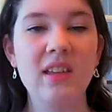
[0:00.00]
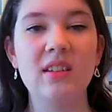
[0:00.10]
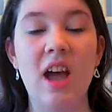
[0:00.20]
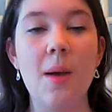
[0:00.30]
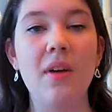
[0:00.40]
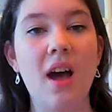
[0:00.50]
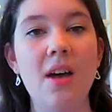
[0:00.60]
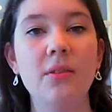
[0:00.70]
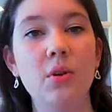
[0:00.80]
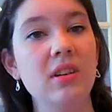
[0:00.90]
To top it
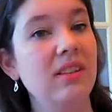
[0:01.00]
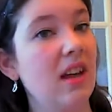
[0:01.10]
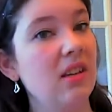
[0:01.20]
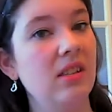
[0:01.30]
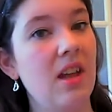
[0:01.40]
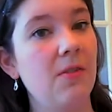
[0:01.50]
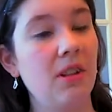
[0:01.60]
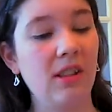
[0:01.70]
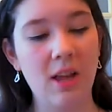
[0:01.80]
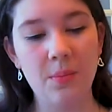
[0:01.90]
off, of course, you got to use something for
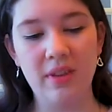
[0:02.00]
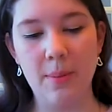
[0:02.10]
the lips.